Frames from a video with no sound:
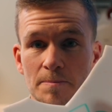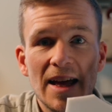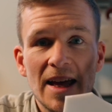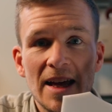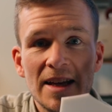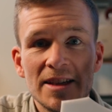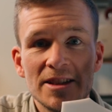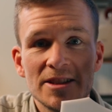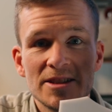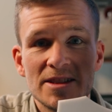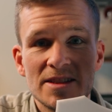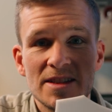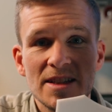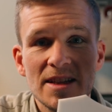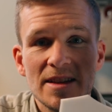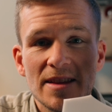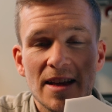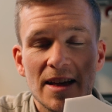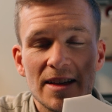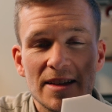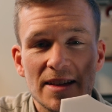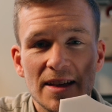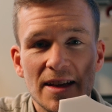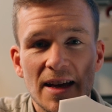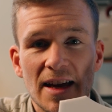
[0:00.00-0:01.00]
And you see
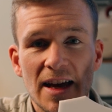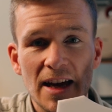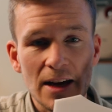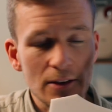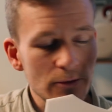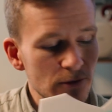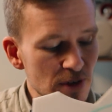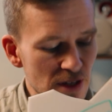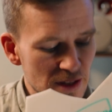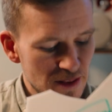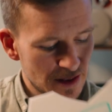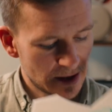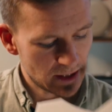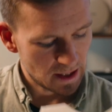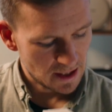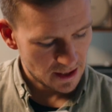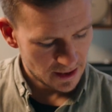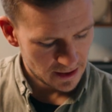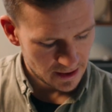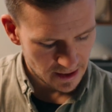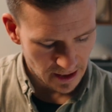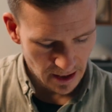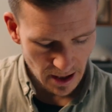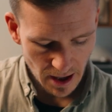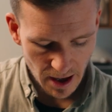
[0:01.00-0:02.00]
that
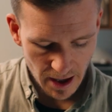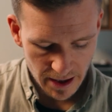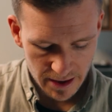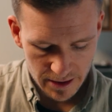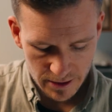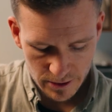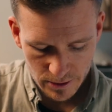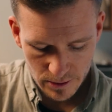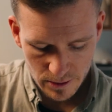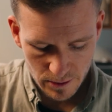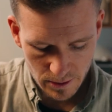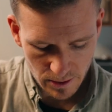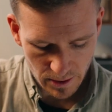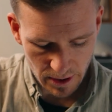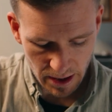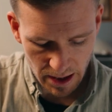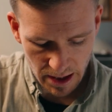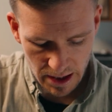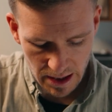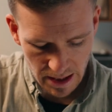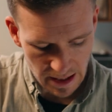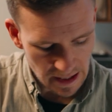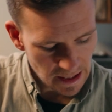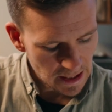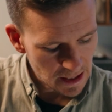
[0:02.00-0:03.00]
everything that I do
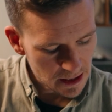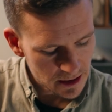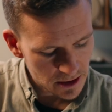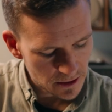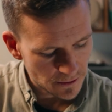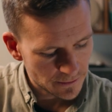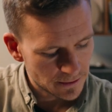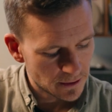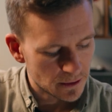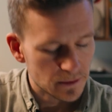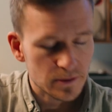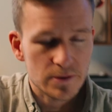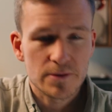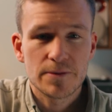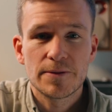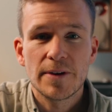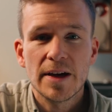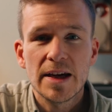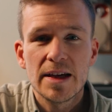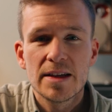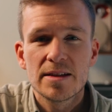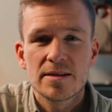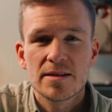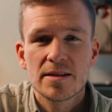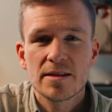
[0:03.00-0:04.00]
in each of those
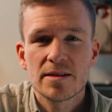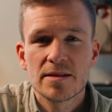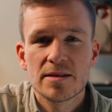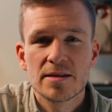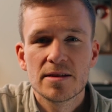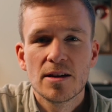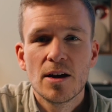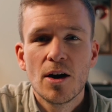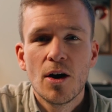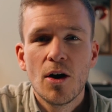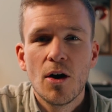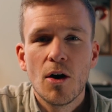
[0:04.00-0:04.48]
phases